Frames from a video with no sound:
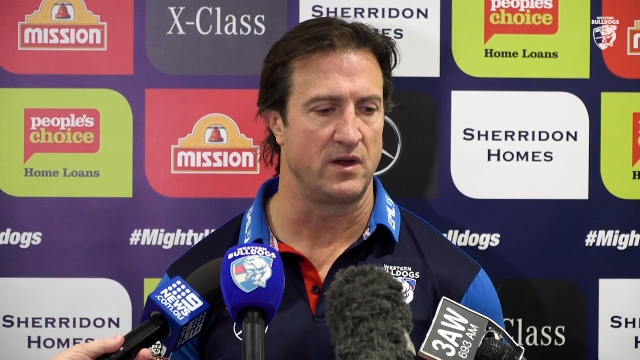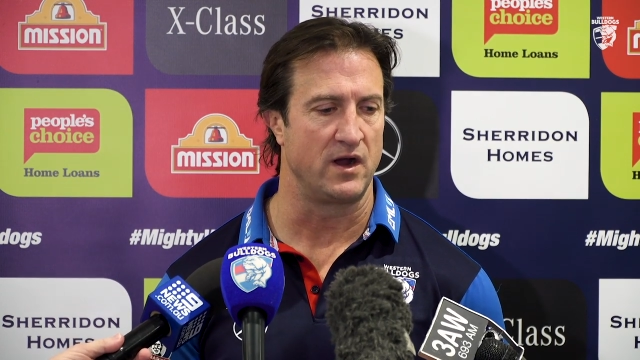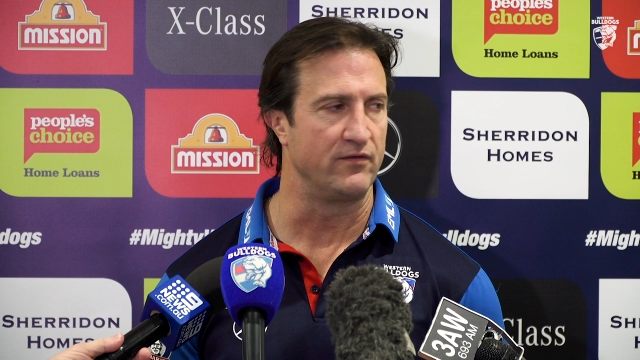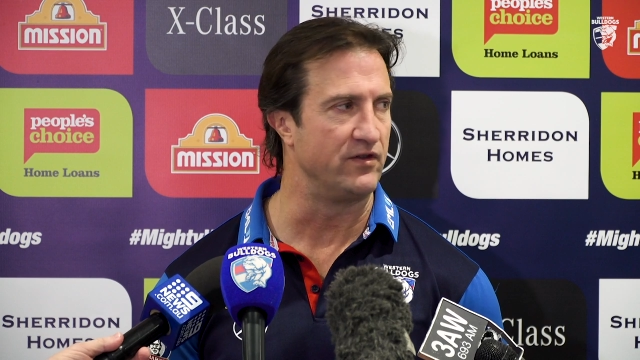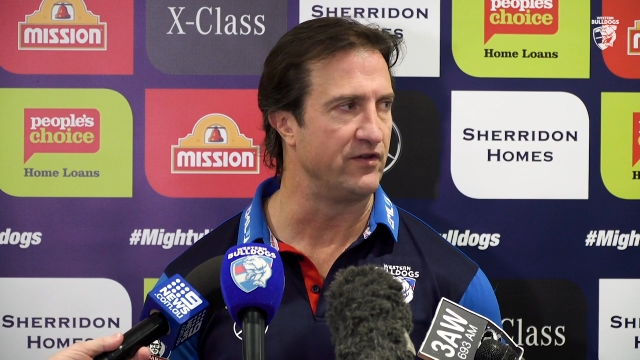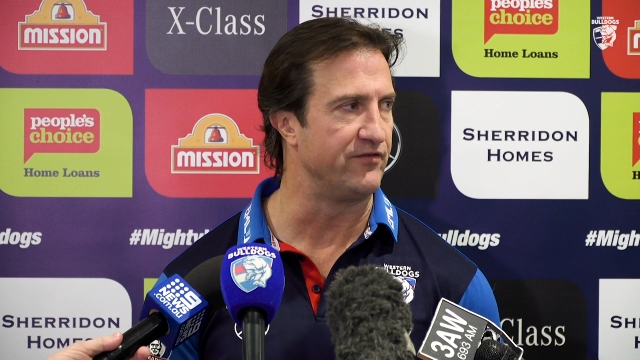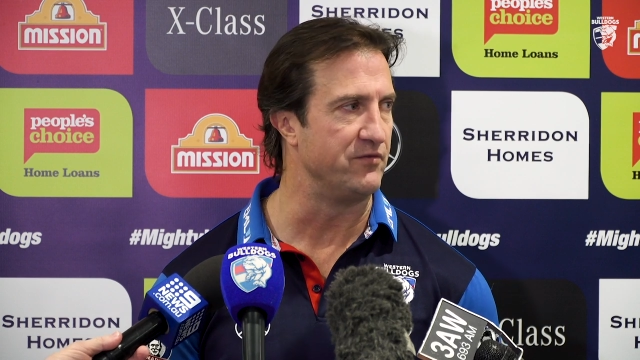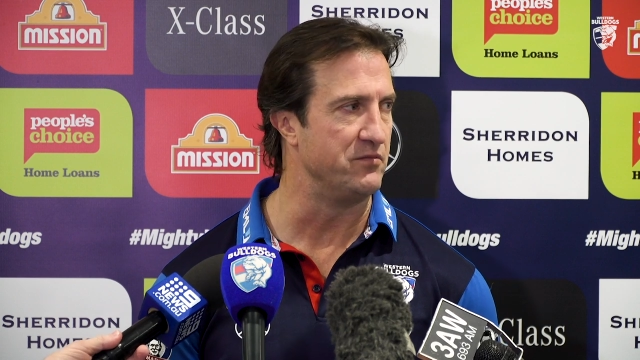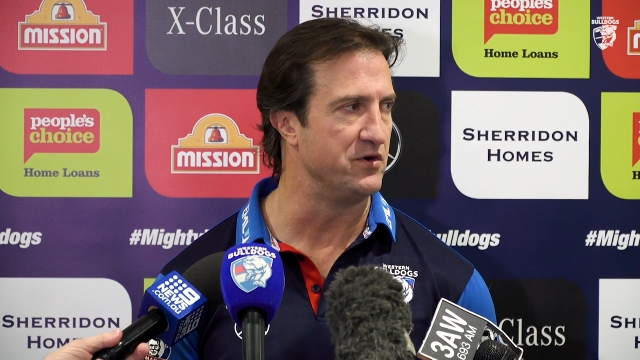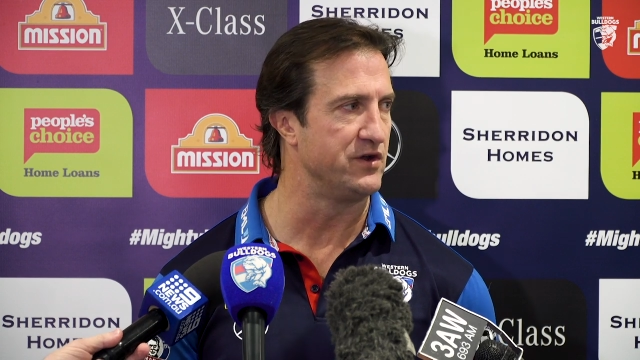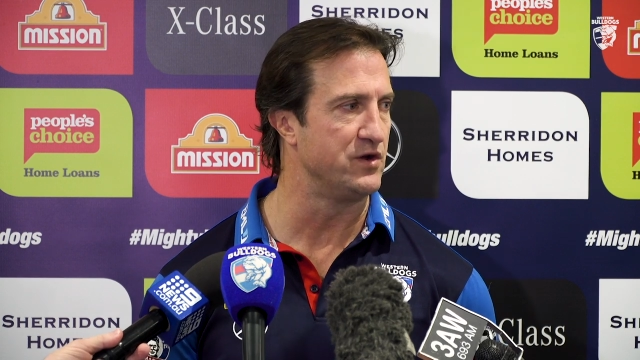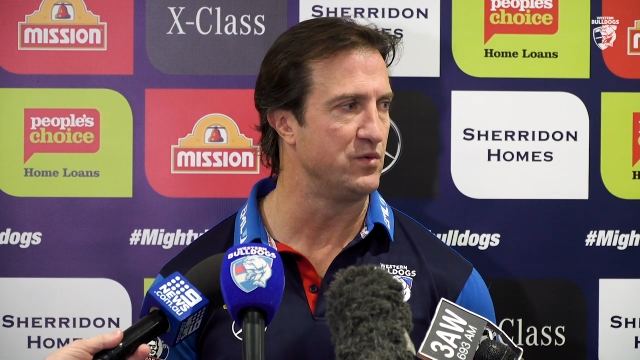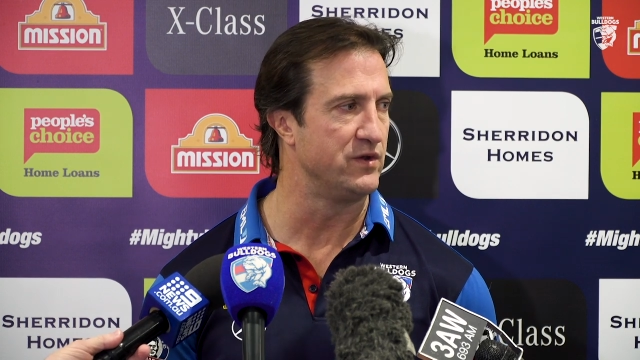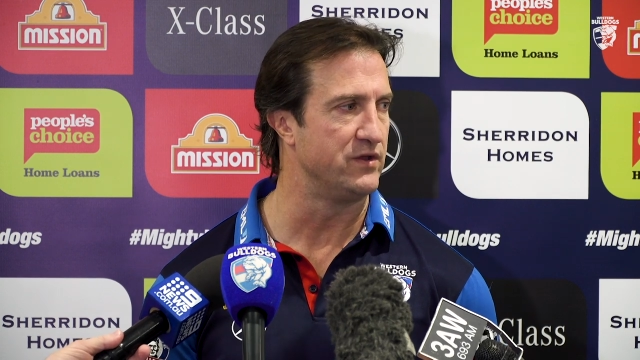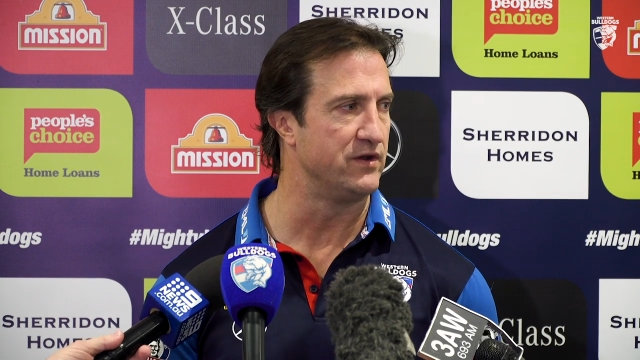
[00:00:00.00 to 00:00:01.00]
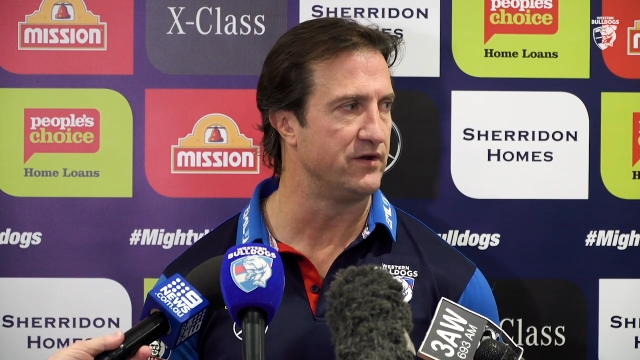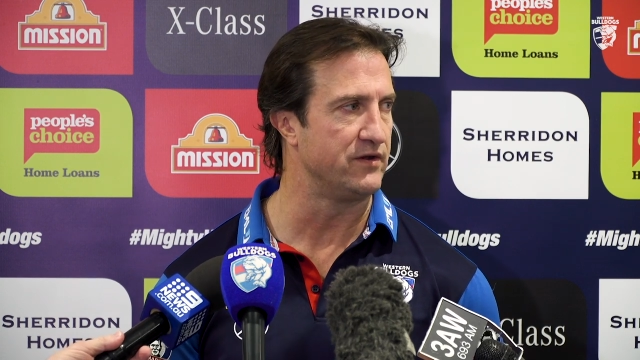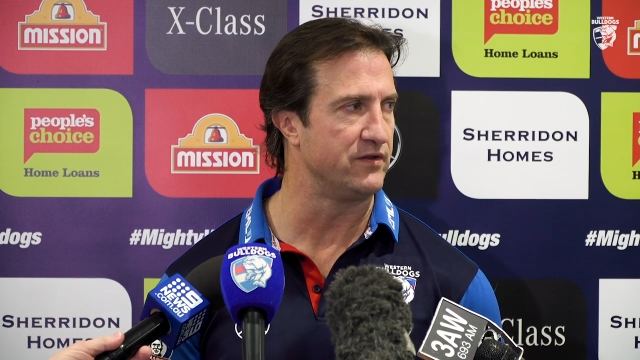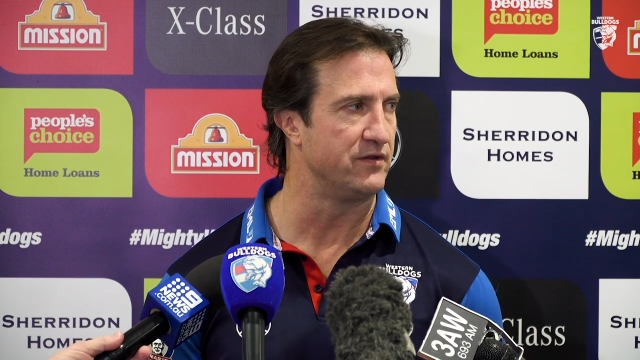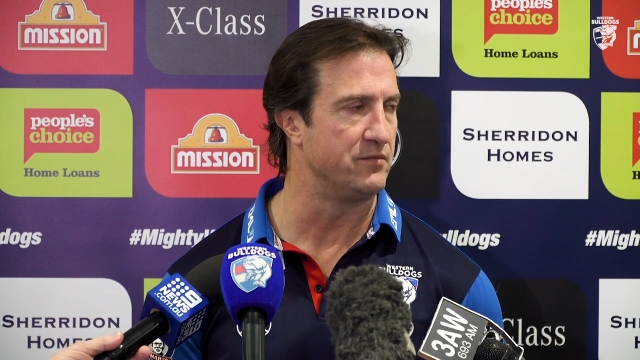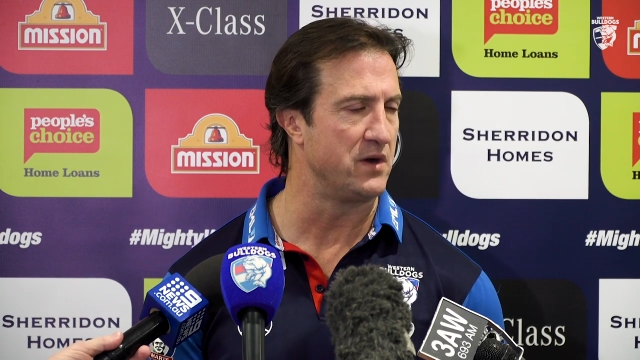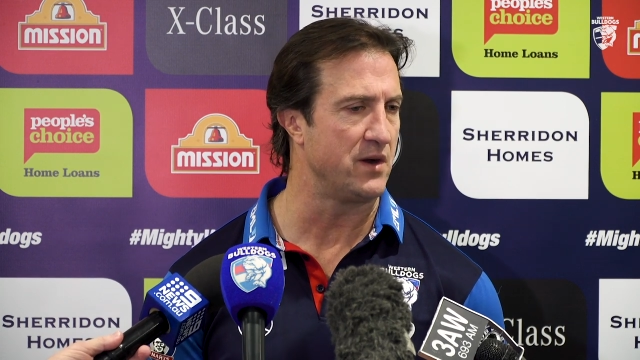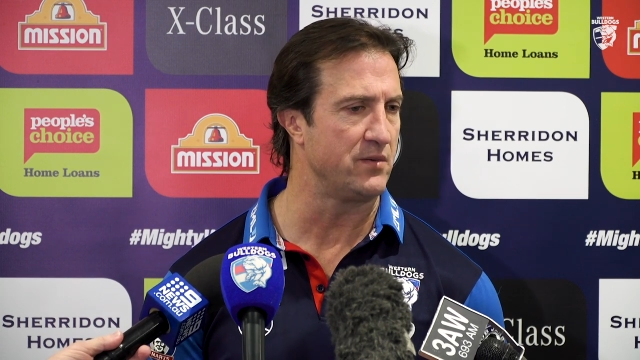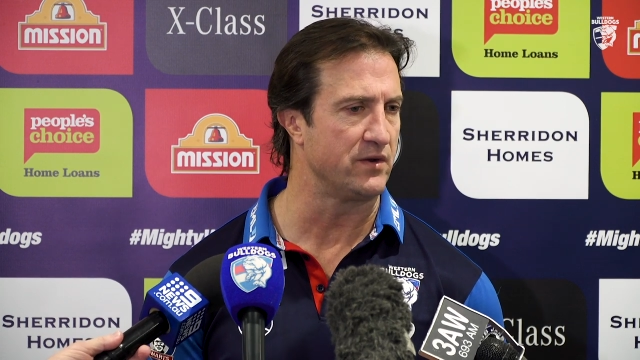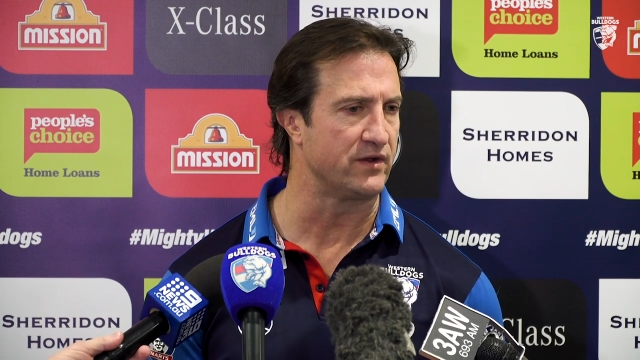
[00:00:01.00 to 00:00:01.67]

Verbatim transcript: overly familiar with it at the moment.